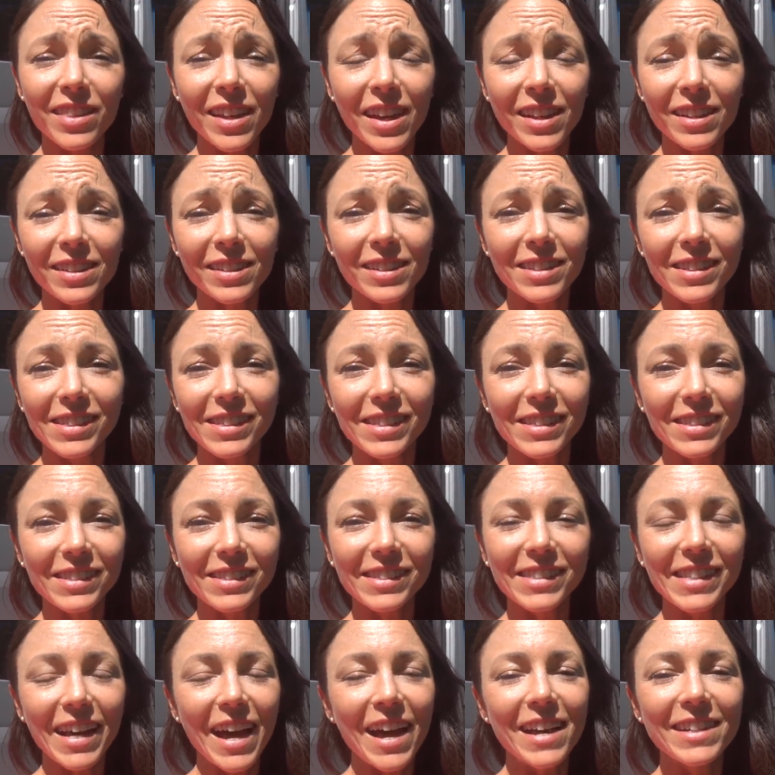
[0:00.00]
that is still
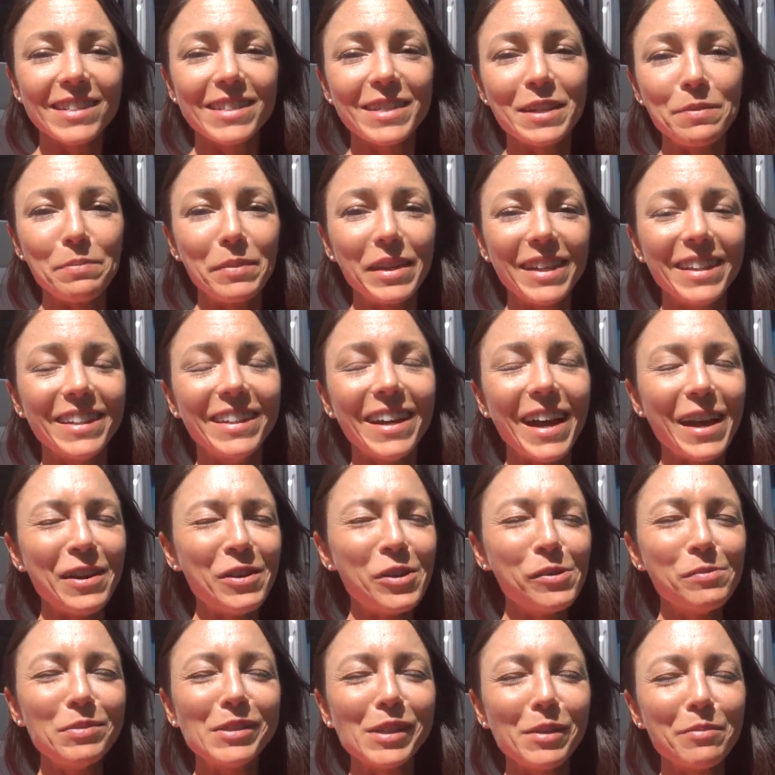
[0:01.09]
sad to me. I
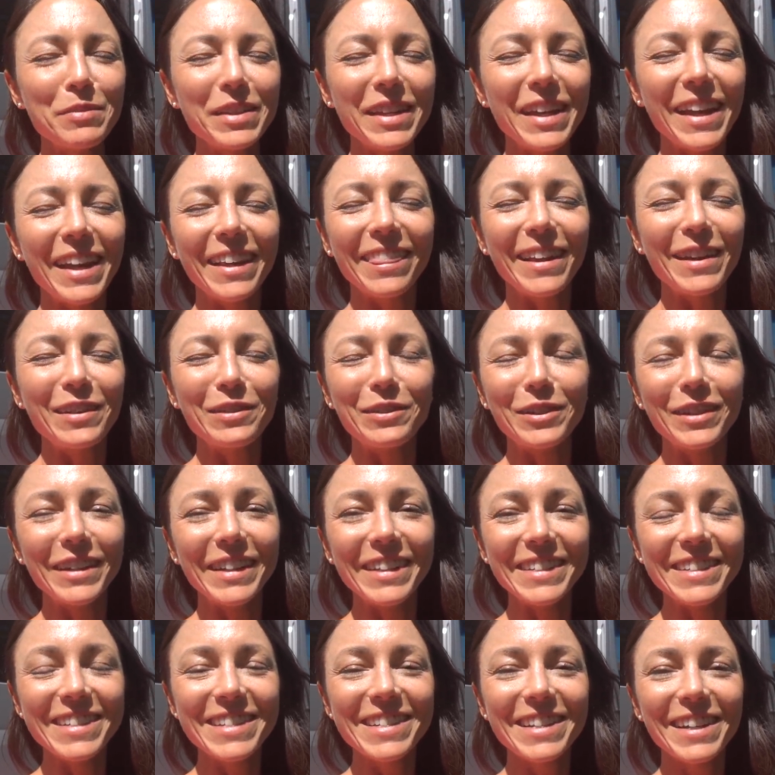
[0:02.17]
hope somebody ate that
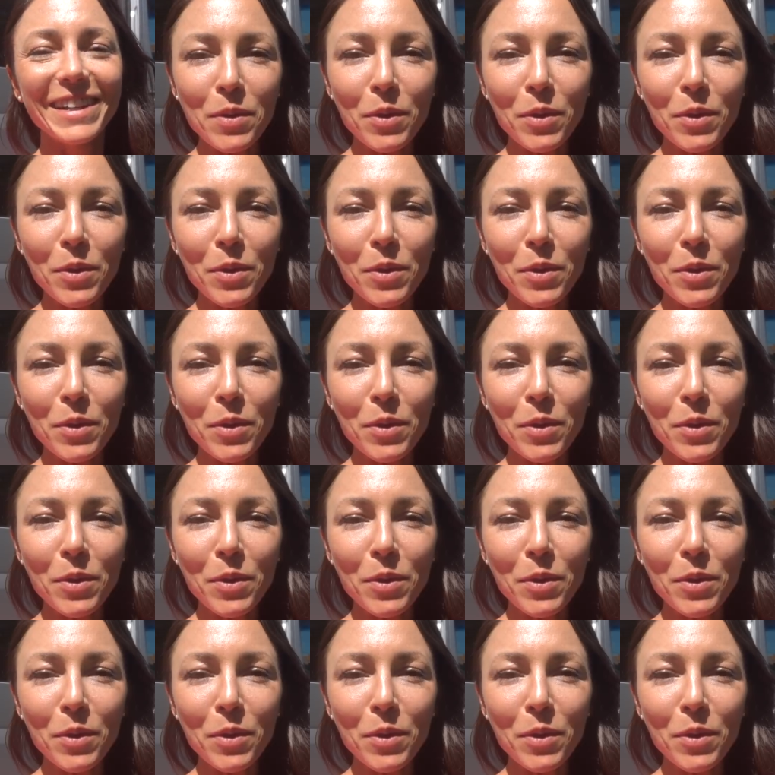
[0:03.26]
orange.